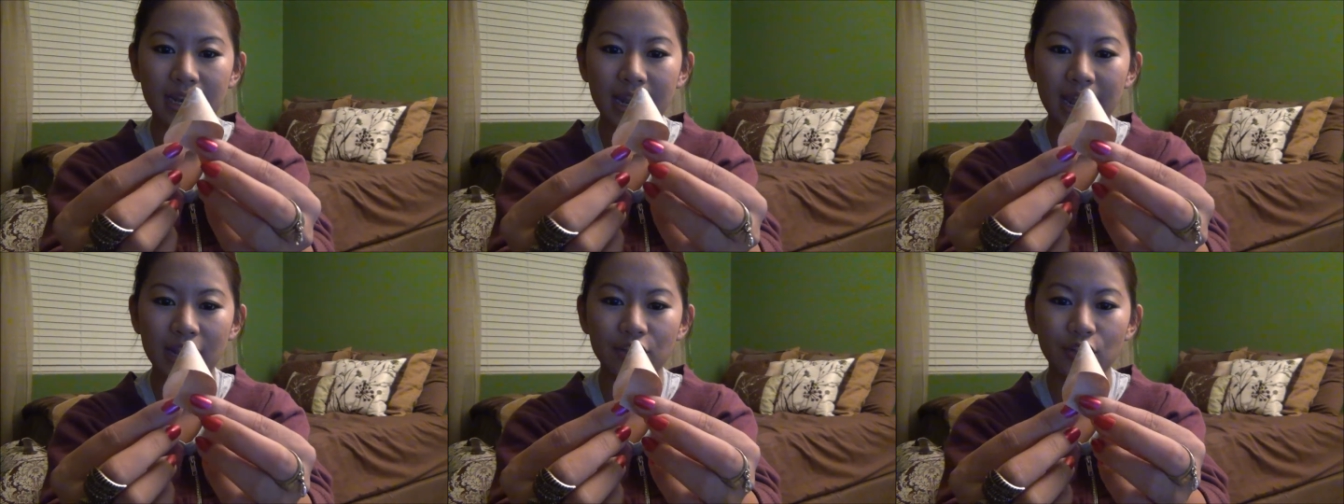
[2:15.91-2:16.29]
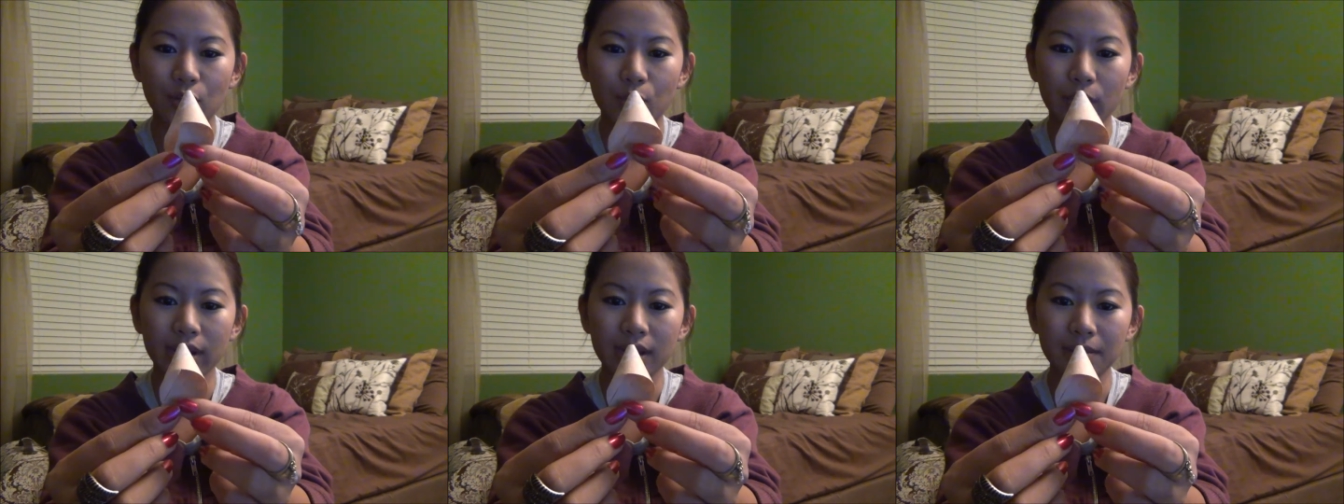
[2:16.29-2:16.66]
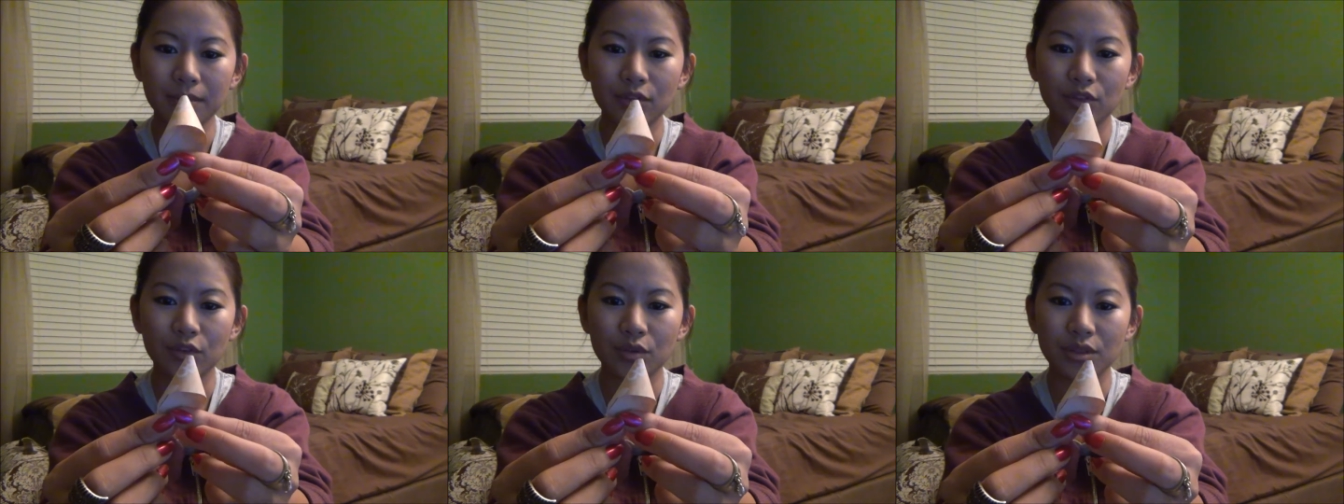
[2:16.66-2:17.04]
And you want
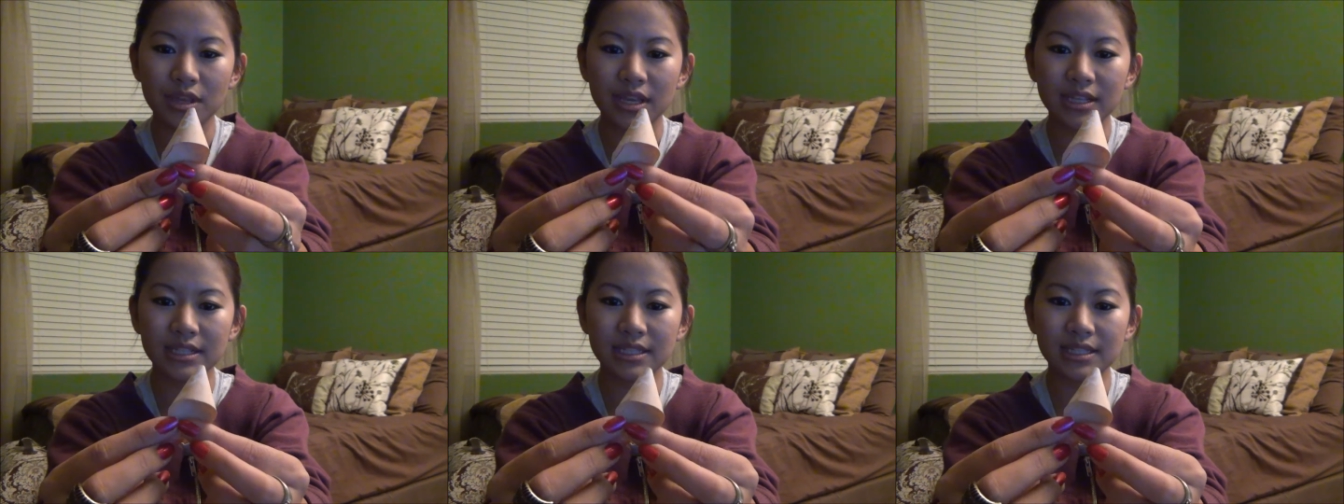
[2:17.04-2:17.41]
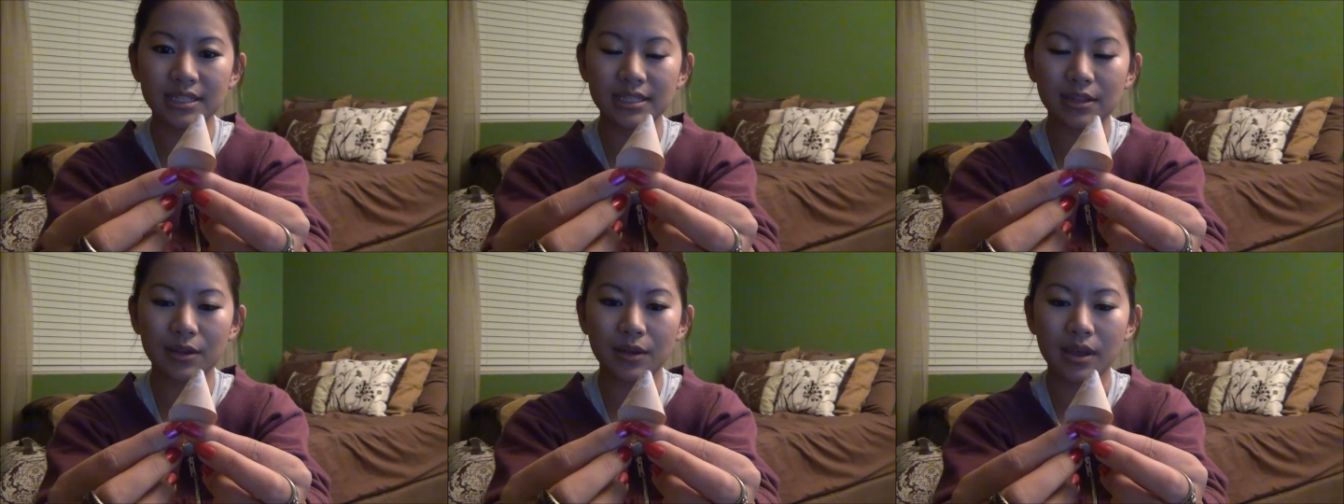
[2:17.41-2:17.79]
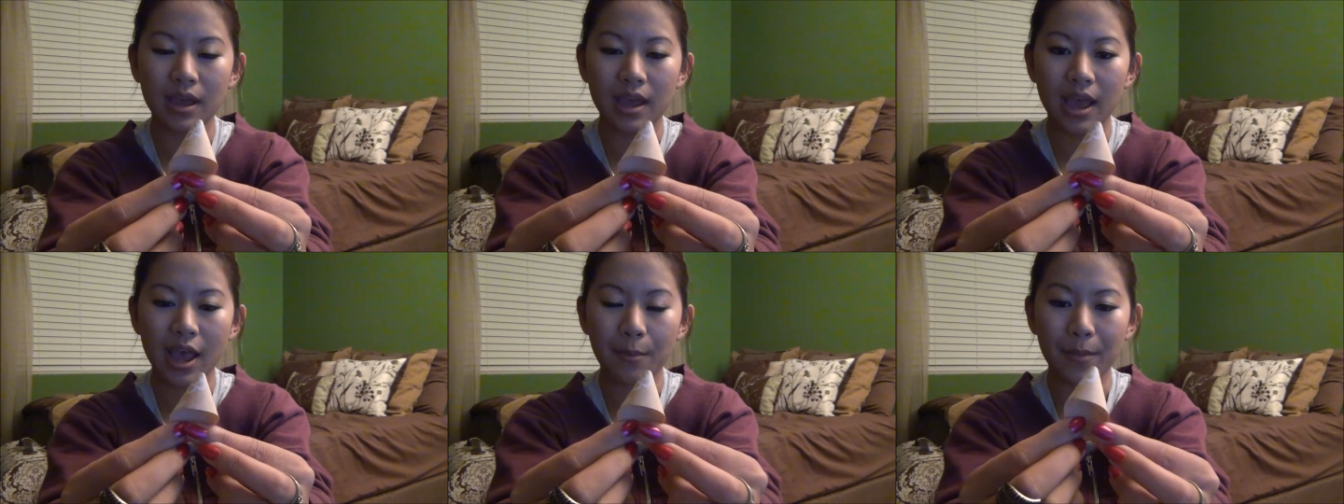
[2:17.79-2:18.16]
to do this
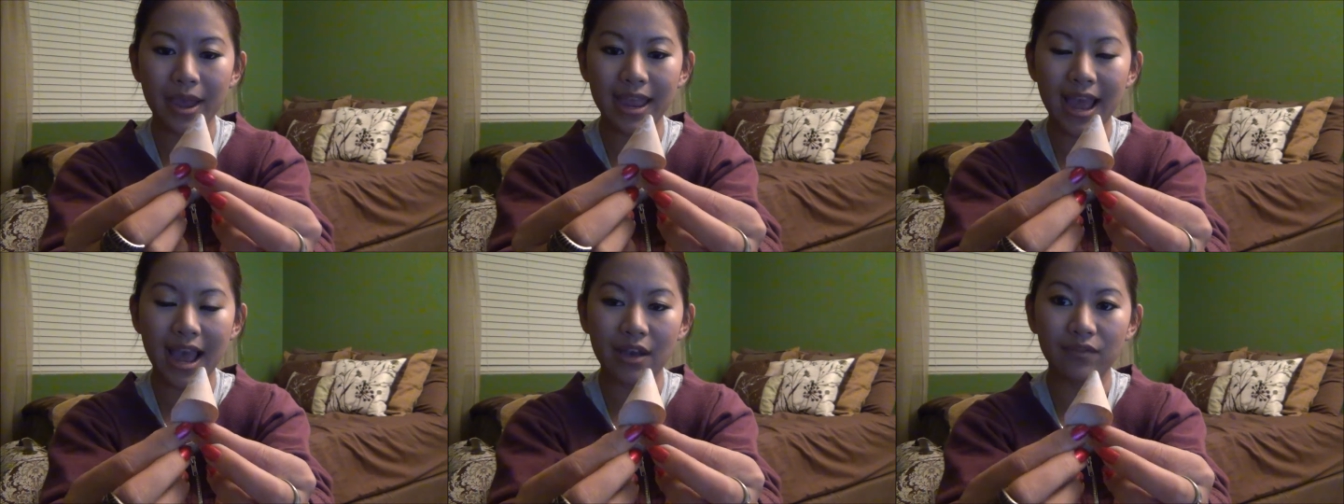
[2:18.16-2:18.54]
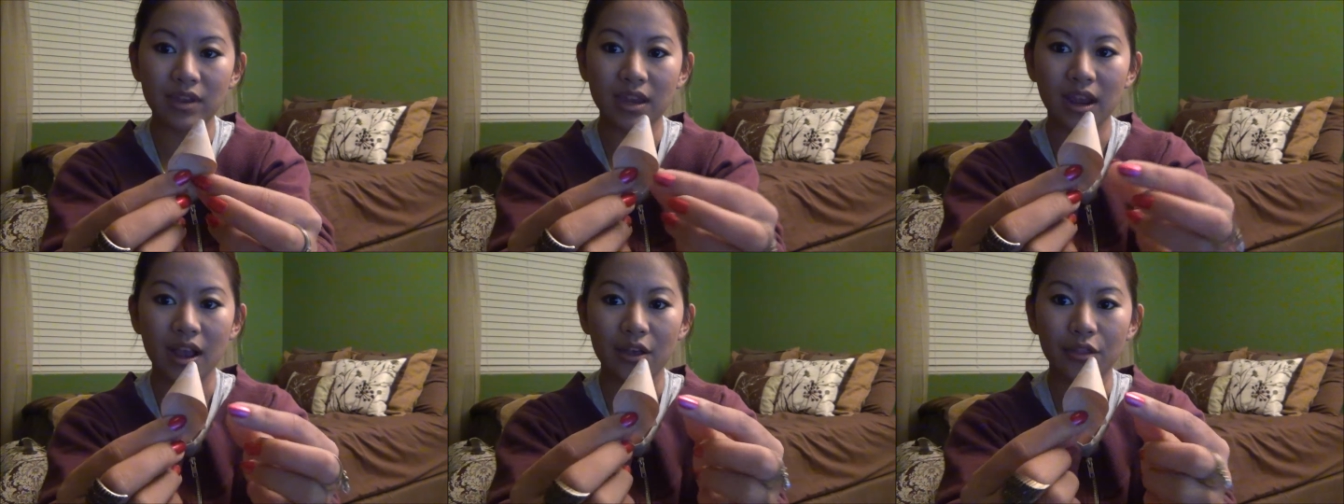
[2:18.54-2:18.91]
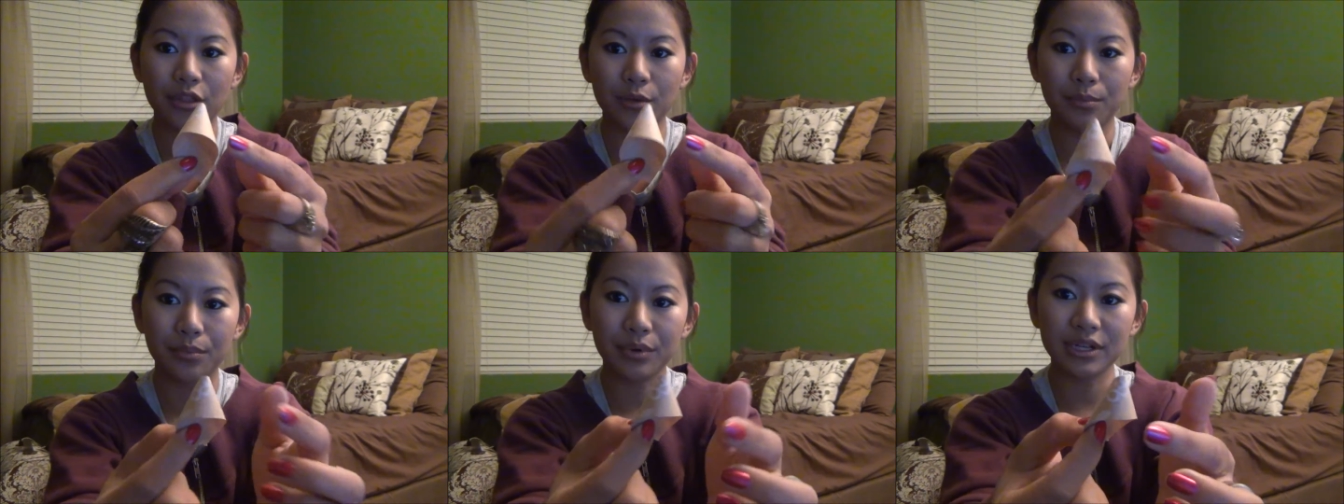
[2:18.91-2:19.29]
by having
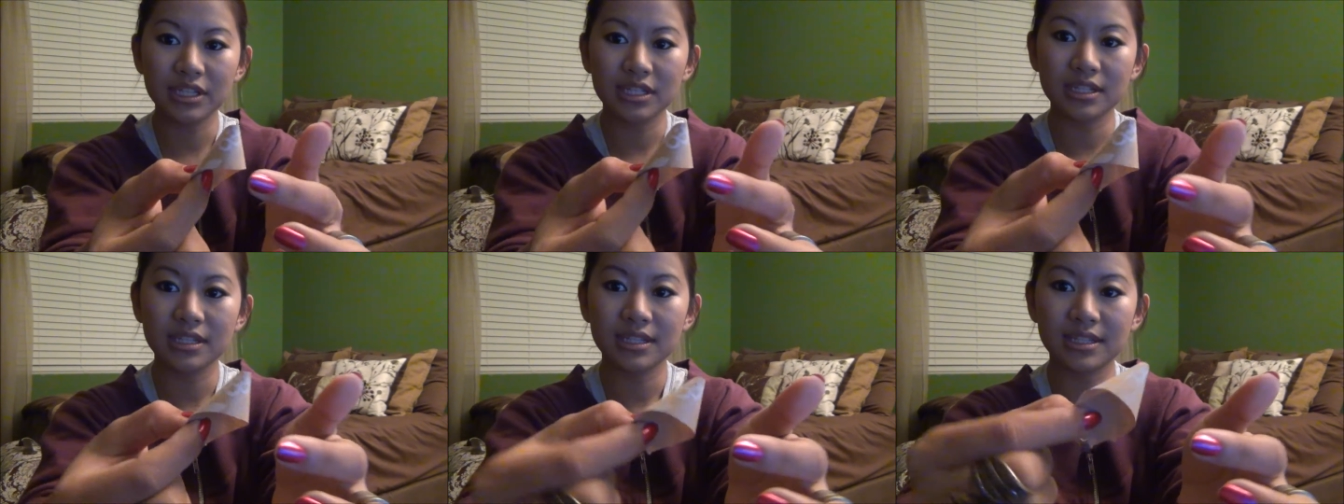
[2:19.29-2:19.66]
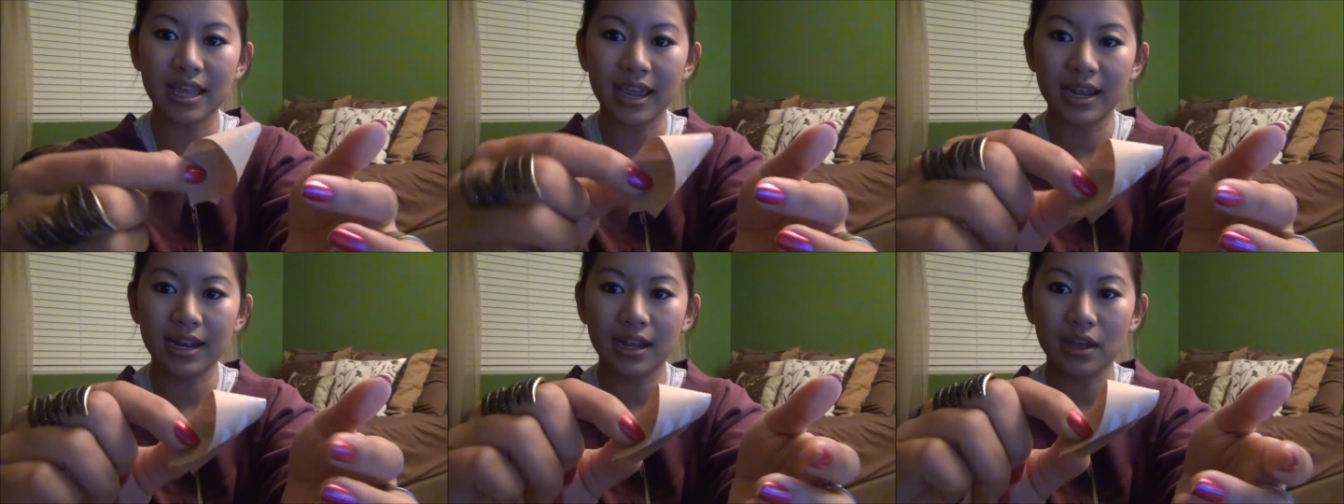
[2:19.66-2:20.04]
the printed side